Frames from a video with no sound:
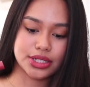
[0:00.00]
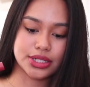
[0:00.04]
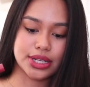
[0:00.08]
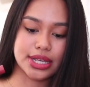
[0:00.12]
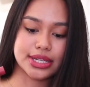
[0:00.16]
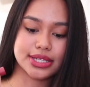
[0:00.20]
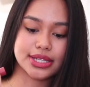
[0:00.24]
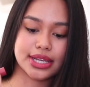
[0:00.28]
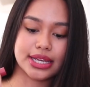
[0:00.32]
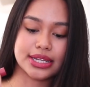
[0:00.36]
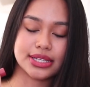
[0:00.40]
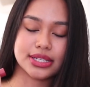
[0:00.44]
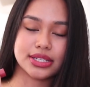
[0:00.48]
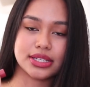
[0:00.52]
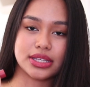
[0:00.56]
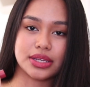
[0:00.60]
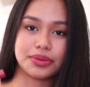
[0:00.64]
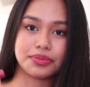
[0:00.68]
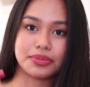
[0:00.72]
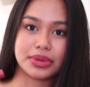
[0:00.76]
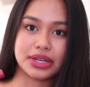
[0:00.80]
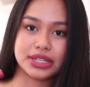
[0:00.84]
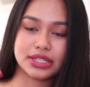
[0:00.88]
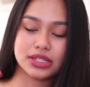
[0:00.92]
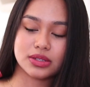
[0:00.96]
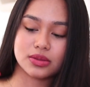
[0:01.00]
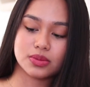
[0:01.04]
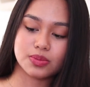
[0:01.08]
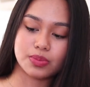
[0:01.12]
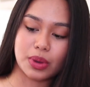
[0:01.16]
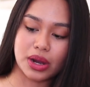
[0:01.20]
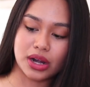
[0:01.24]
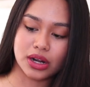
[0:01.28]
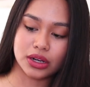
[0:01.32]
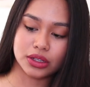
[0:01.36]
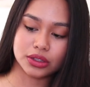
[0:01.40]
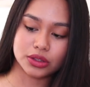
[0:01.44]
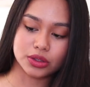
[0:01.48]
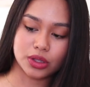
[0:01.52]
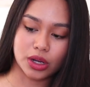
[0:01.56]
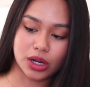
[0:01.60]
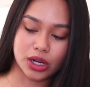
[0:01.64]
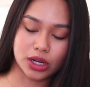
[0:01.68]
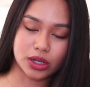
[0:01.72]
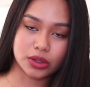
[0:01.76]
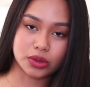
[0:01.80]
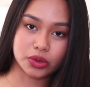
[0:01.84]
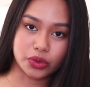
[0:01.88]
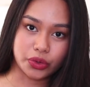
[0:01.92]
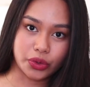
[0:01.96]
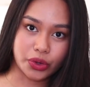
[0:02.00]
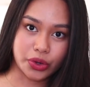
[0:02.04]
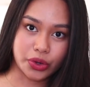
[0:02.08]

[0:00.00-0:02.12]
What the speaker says: As you guys can see, mas parang dark